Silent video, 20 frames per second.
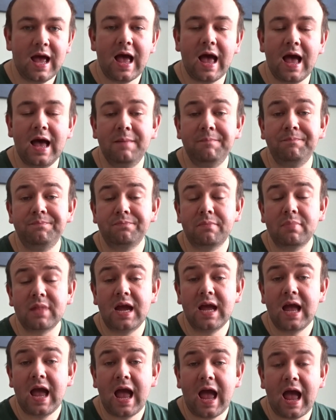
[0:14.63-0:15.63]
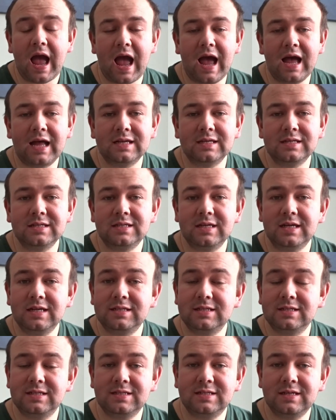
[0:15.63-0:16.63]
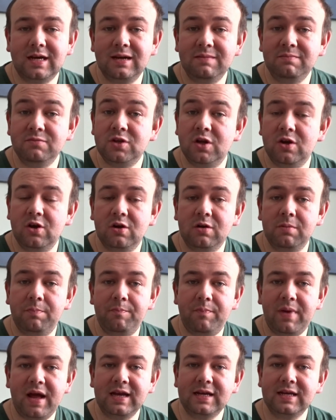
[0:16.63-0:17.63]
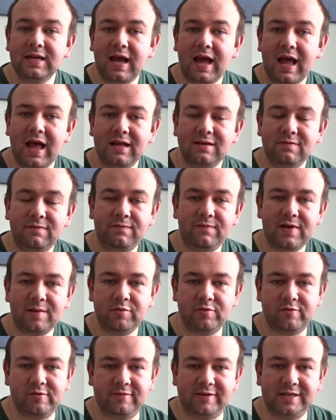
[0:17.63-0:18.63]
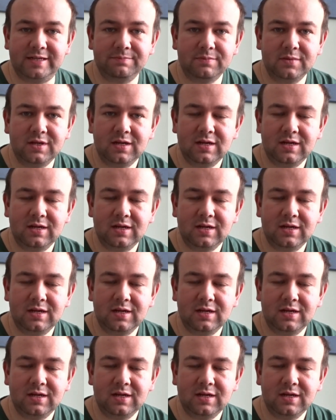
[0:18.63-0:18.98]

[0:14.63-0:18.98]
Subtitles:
And it's time to look back at February,